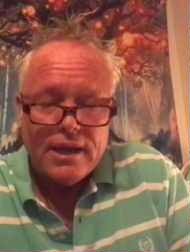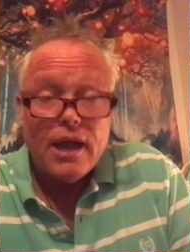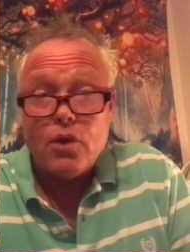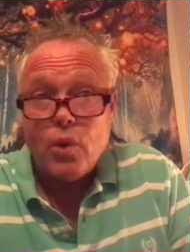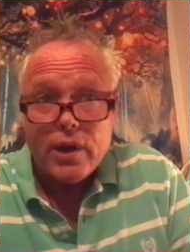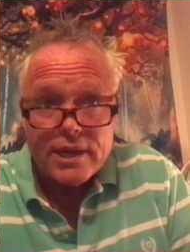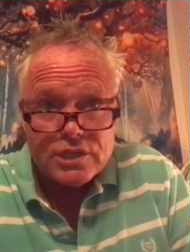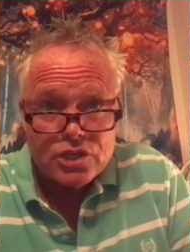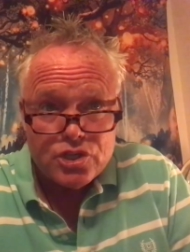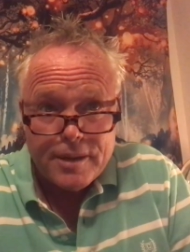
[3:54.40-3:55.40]

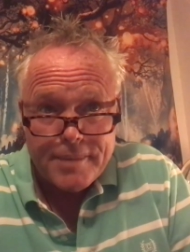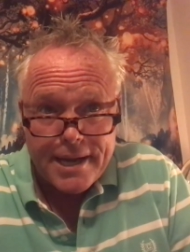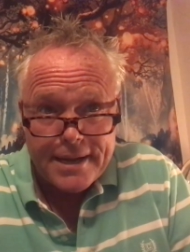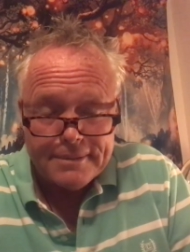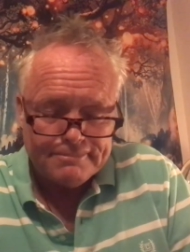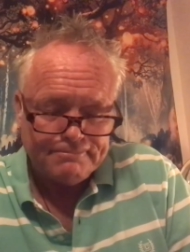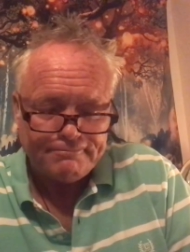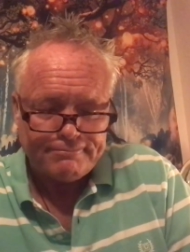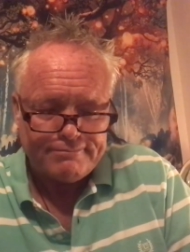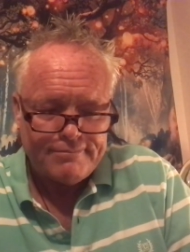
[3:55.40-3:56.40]
Aquarius and Gemini.
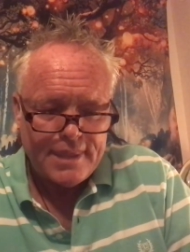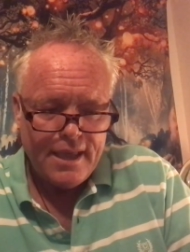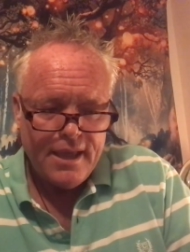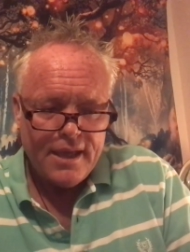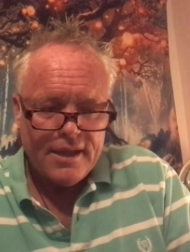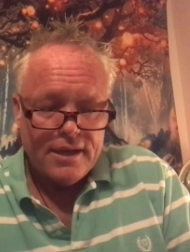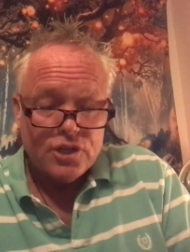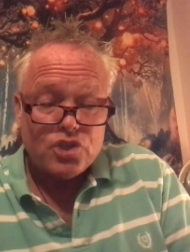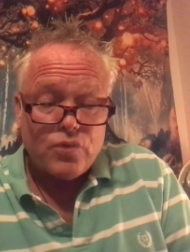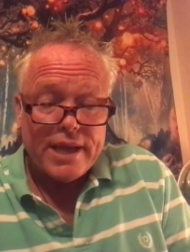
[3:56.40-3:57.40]

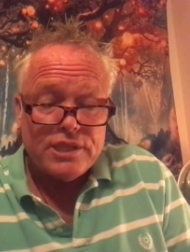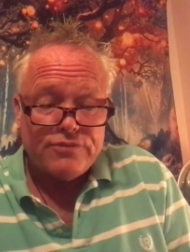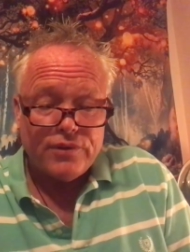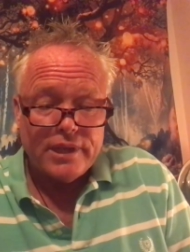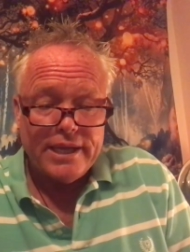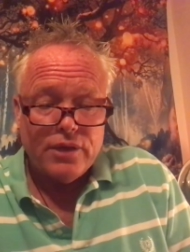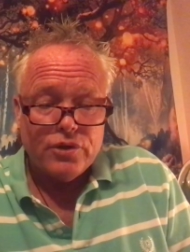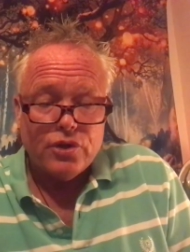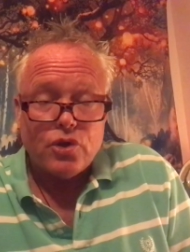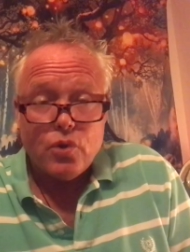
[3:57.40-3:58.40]
Strengths for Leo
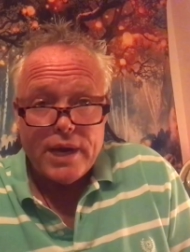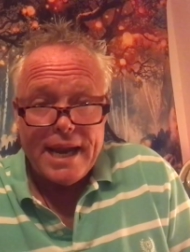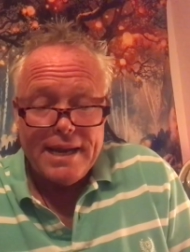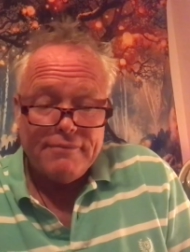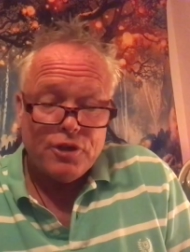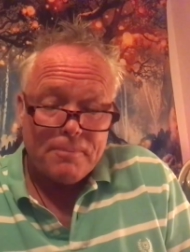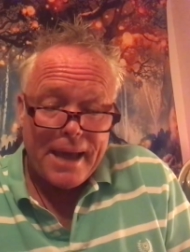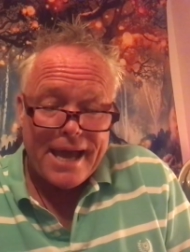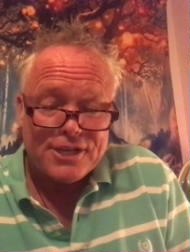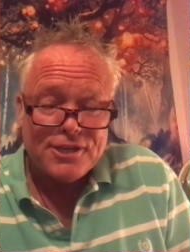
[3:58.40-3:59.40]
you're creative, you're
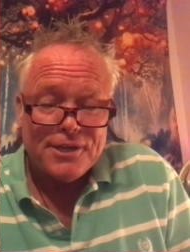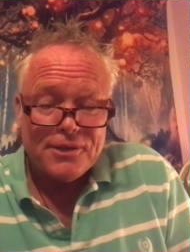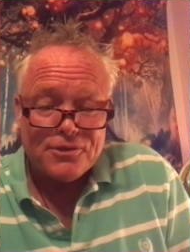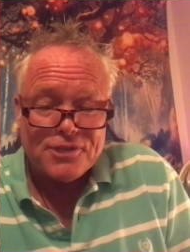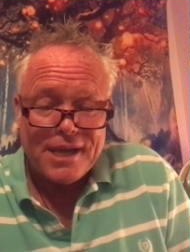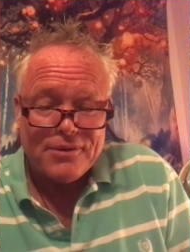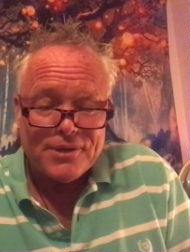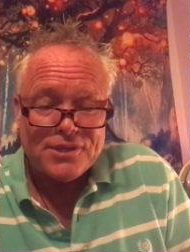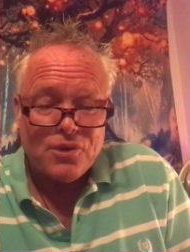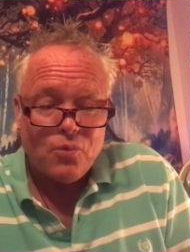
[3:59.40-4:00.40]
passionate, you're
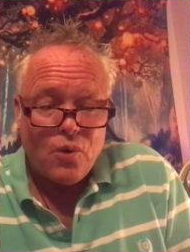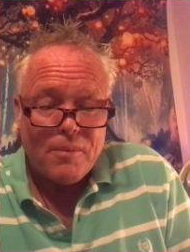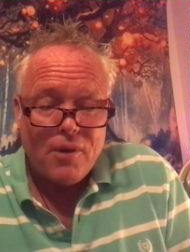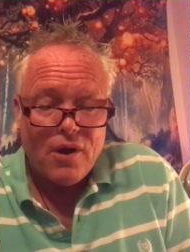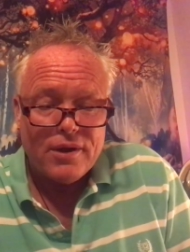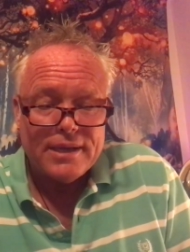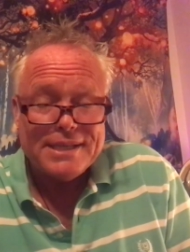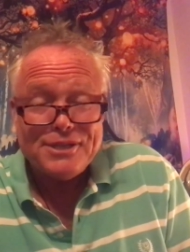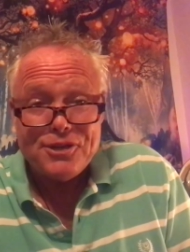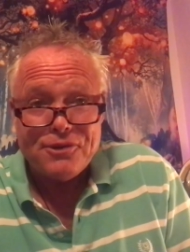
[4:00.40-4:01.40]
generous, you're warm
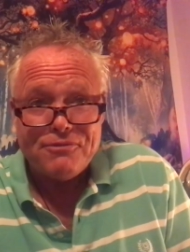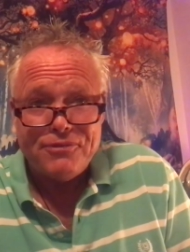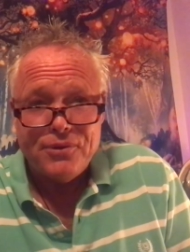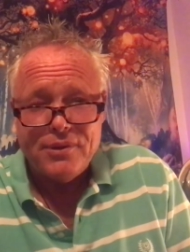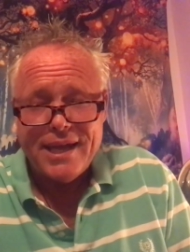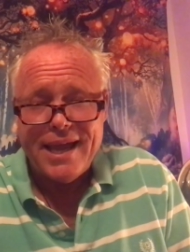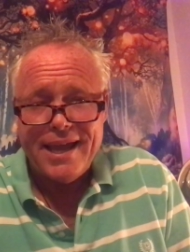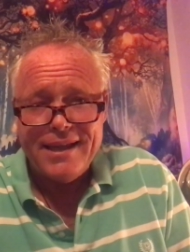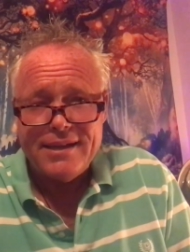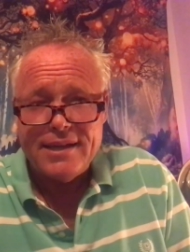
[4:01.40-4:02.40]
hearted, cheerful,
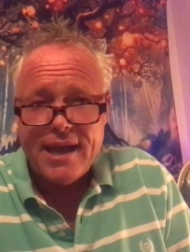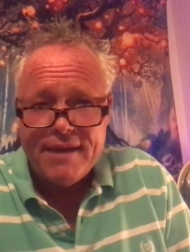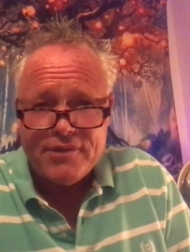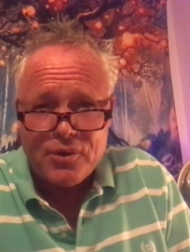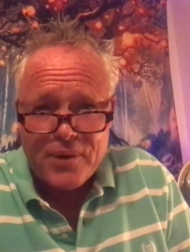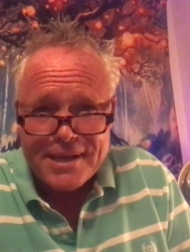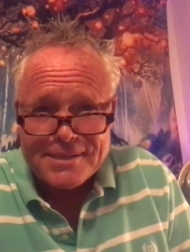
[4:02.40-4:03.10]
and you have a great